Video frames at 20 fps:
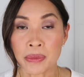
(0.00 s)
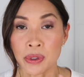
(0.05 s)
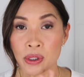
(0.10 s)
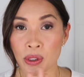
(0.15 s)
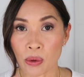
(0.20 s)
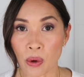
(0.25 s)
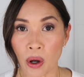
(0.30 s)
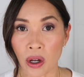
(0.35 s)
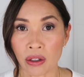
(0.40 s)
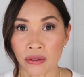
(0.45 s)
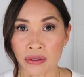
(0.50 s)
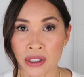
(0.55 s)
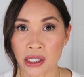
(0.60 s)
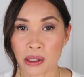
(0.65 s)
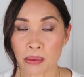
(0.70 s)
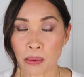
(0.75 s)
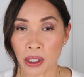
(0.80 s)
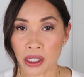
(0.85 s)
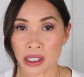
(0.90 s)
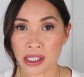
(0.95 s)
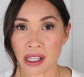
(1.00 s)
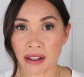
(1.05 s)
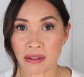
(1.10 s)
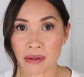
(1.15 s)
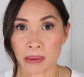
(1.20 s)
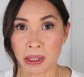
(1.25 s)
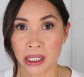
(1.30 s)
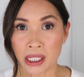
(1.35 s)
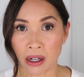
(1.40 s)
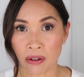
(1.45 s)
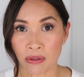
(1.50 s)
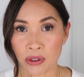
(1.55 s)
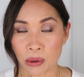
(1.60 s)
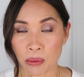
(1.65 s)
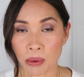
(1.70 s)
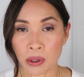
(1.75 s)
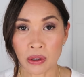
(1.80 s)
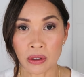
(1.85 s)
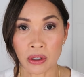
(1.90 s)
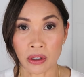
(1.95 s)
So all of these products have to be
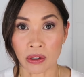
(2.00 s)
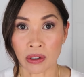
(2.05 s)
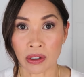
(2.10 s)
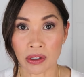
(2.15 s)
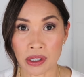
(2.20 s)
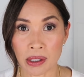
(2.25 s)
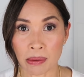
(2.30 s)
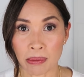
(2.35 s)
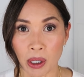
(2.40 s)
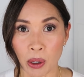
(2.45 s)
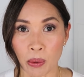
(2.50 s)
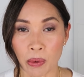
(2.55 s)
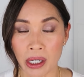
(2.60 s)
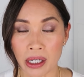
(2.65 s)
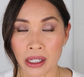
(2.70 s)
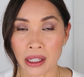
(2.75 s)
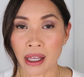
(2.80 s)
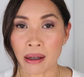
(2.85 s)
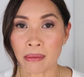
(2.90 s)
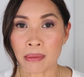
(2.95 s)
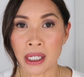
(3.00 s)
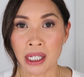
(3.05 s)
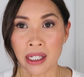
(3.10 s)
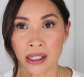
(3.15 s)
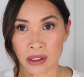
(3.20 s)
comfortable or else I'm not wearing them.